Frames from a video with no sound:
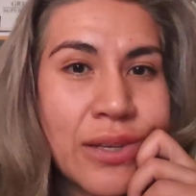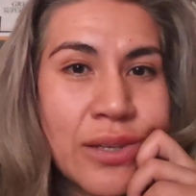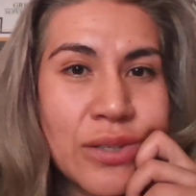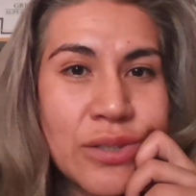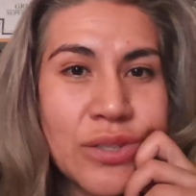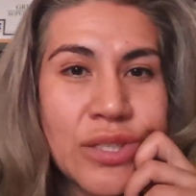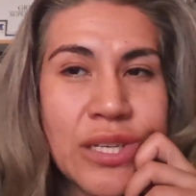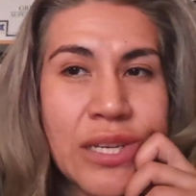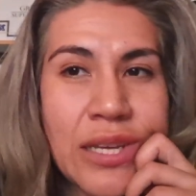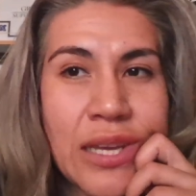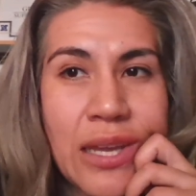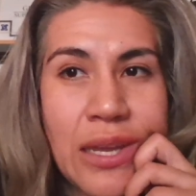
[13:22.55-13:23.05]

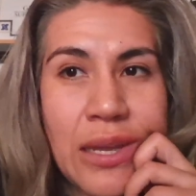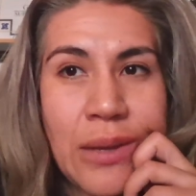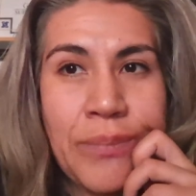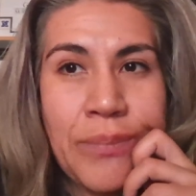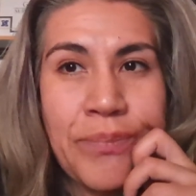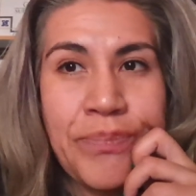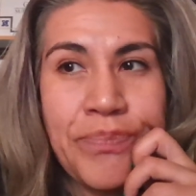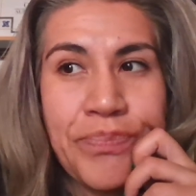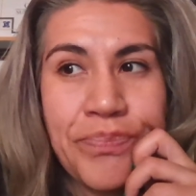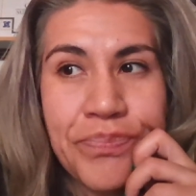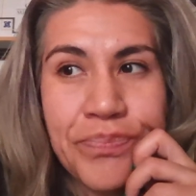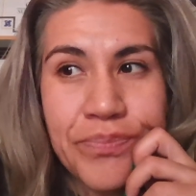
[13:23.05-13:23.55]
She
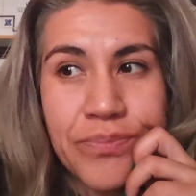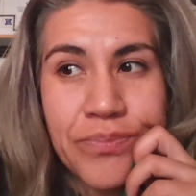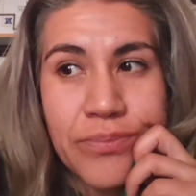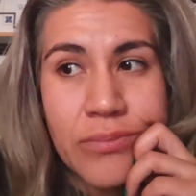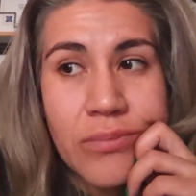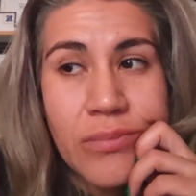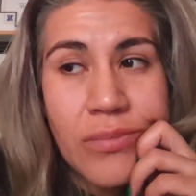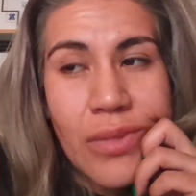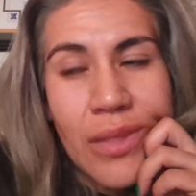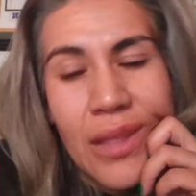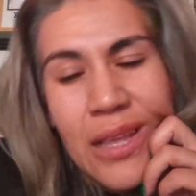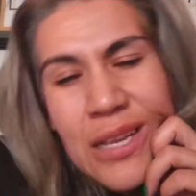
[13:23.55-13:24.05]
came,
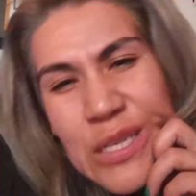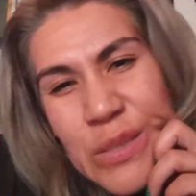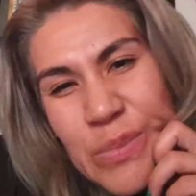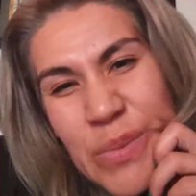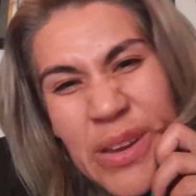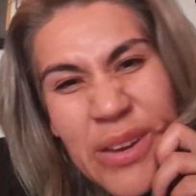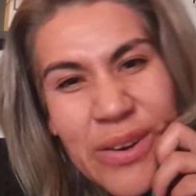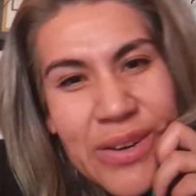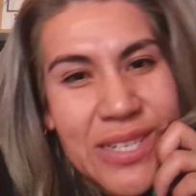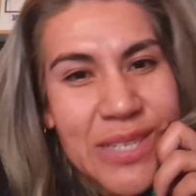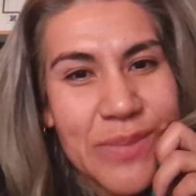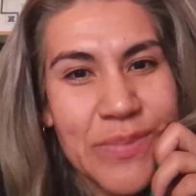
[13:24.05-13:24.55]

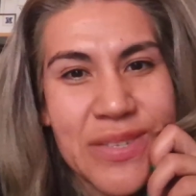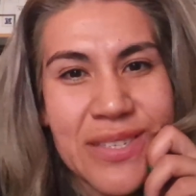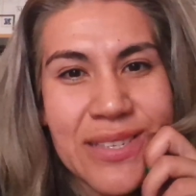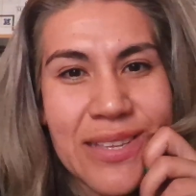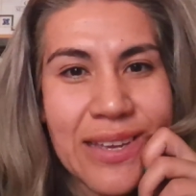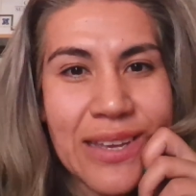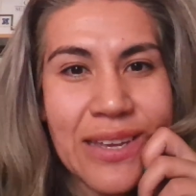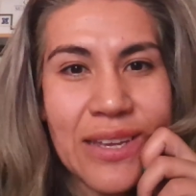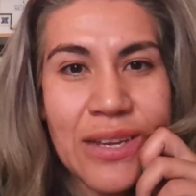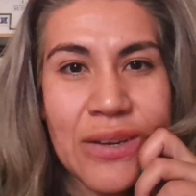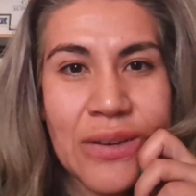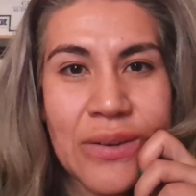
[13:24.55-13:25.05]
spent Christmas
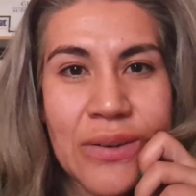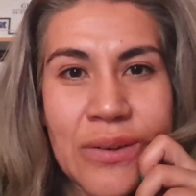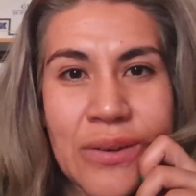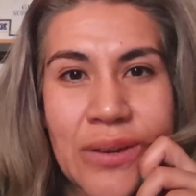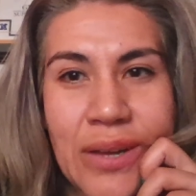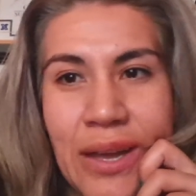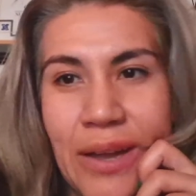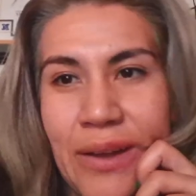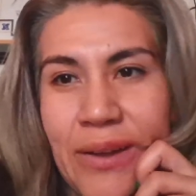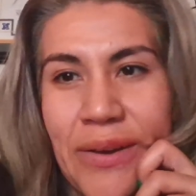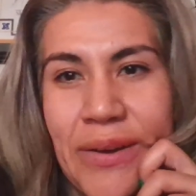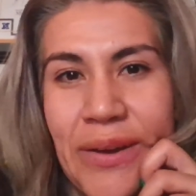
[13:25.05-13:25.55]
like,
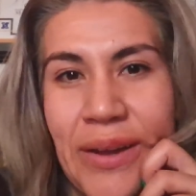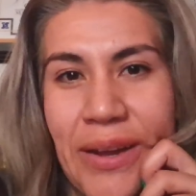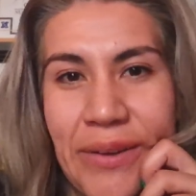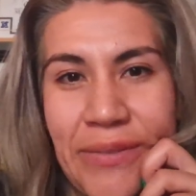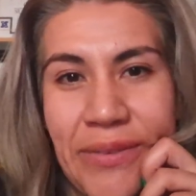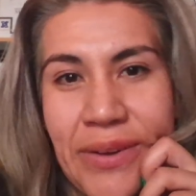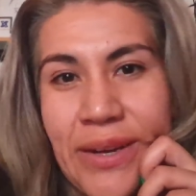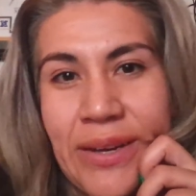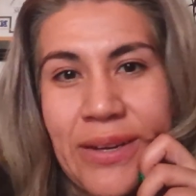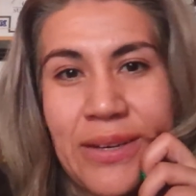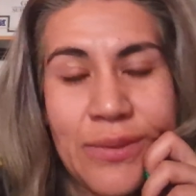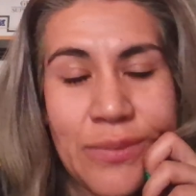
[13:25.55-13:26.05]
how
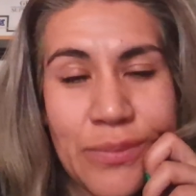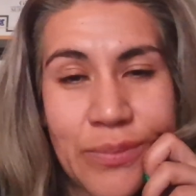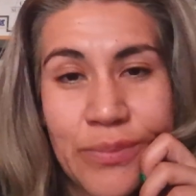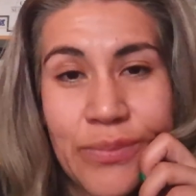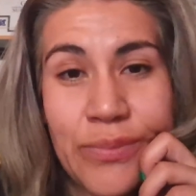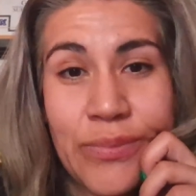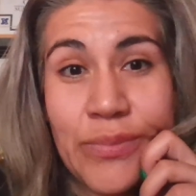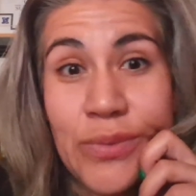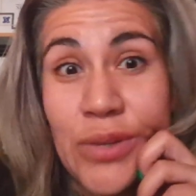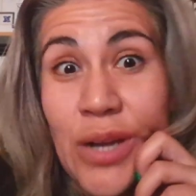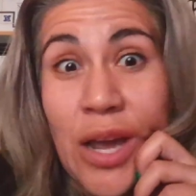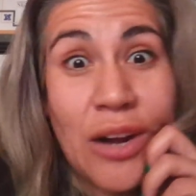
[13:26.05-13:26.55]
every
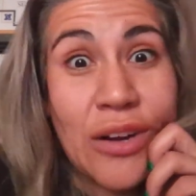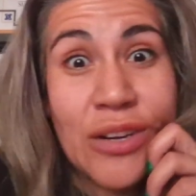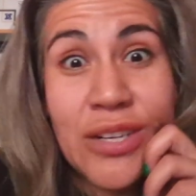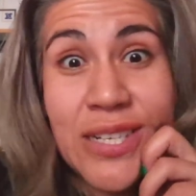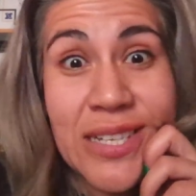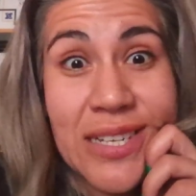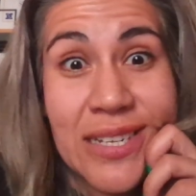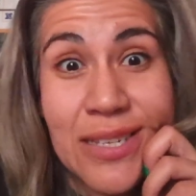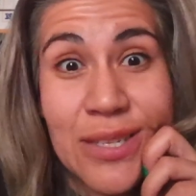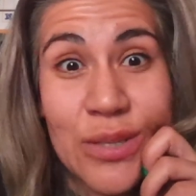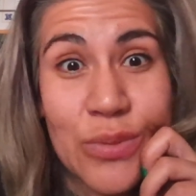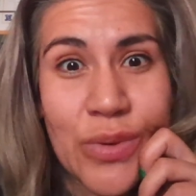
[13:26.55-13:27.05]
daughter
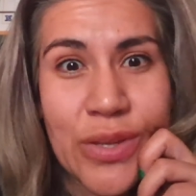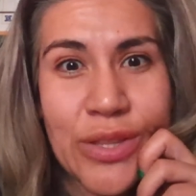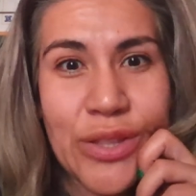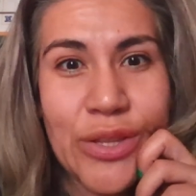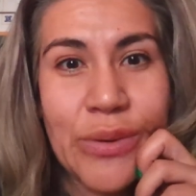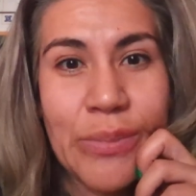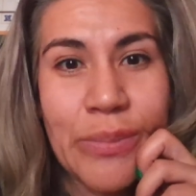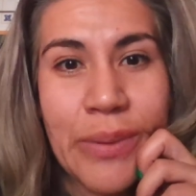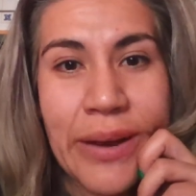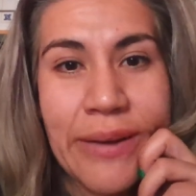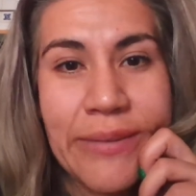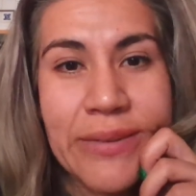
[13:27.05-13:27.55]
does with
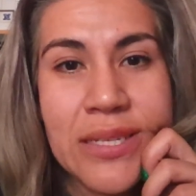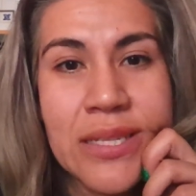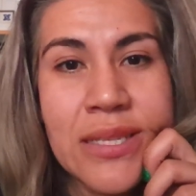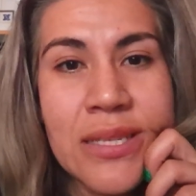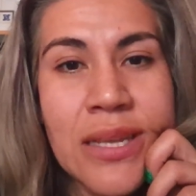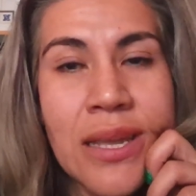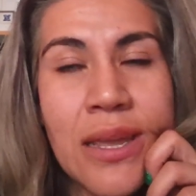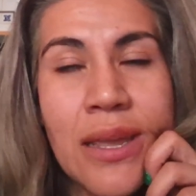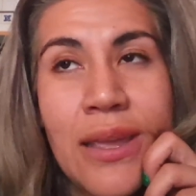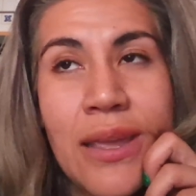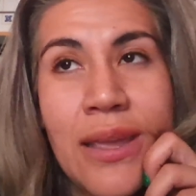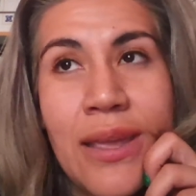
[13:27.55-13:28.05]
her parents,
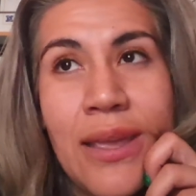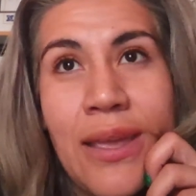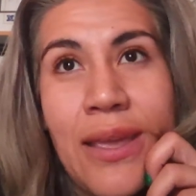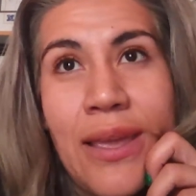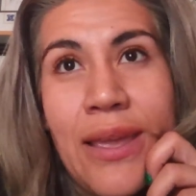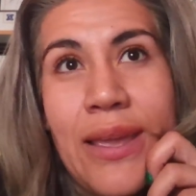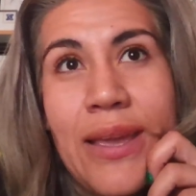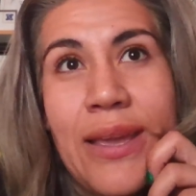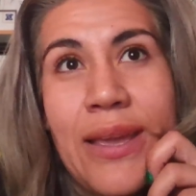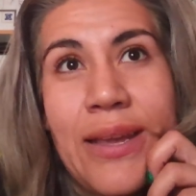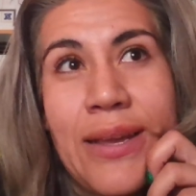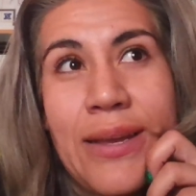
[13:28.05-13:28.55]

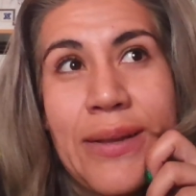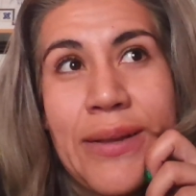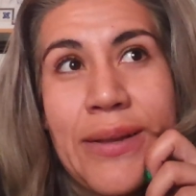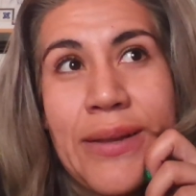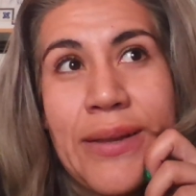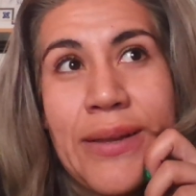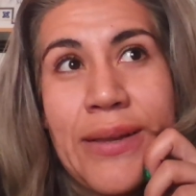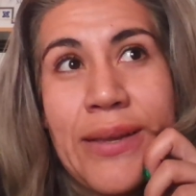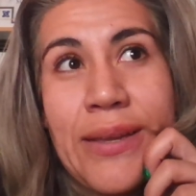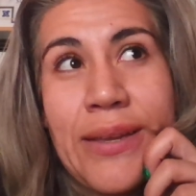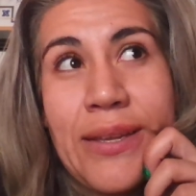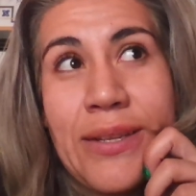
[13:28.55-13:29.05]

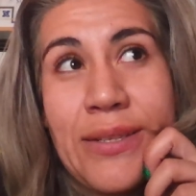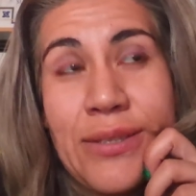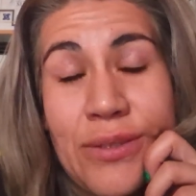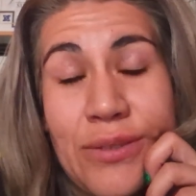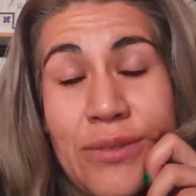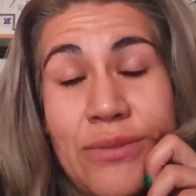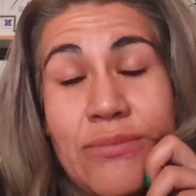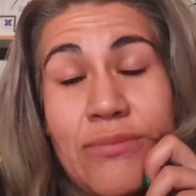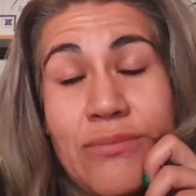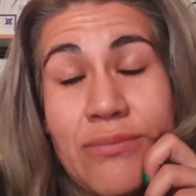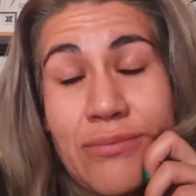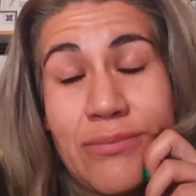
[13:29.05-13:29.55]

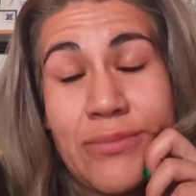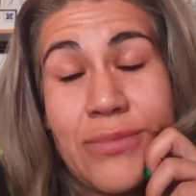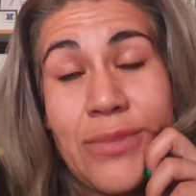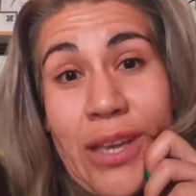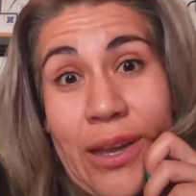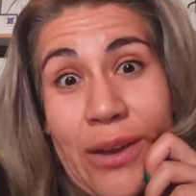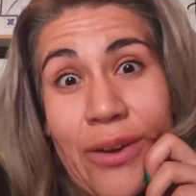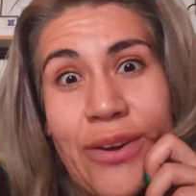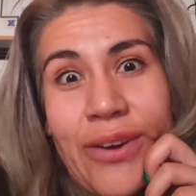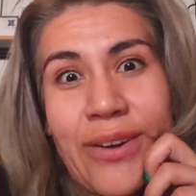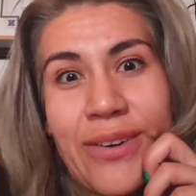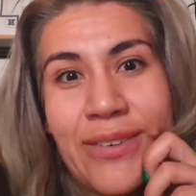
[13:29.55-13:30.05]
and
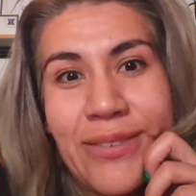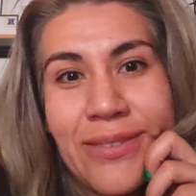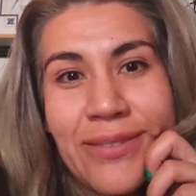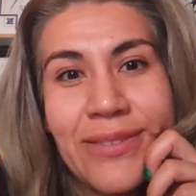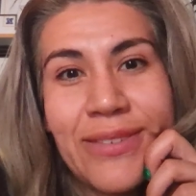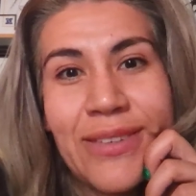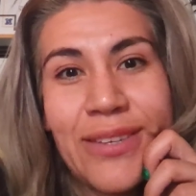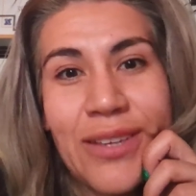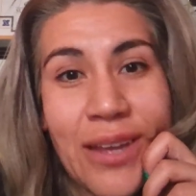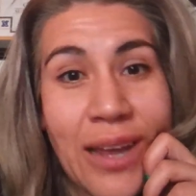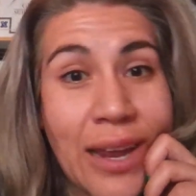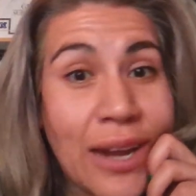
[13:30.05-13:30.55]
younger
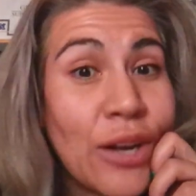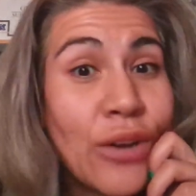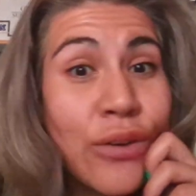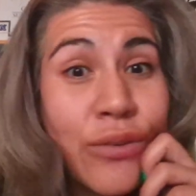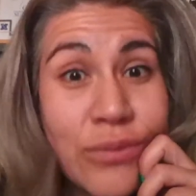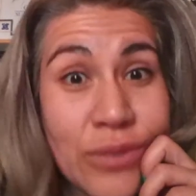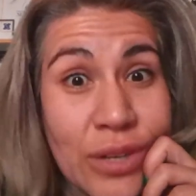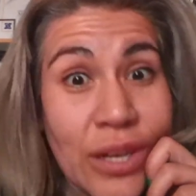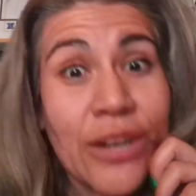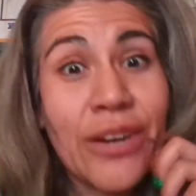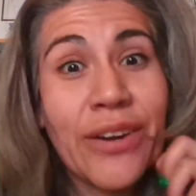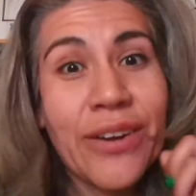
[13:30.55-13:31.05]

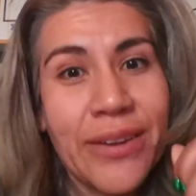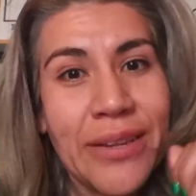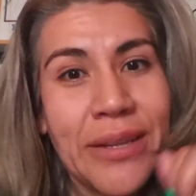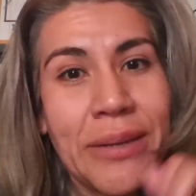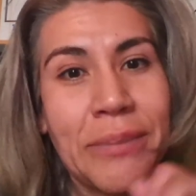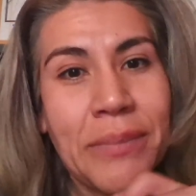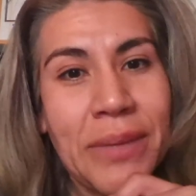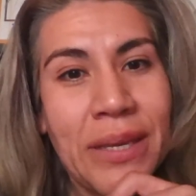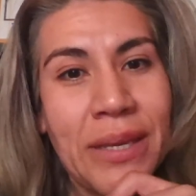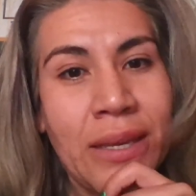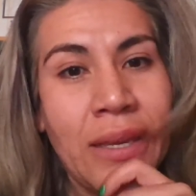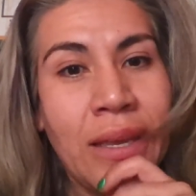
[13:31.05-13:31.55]

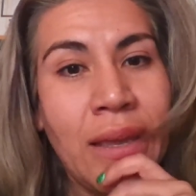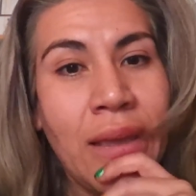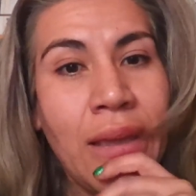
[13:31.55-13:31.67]
than me.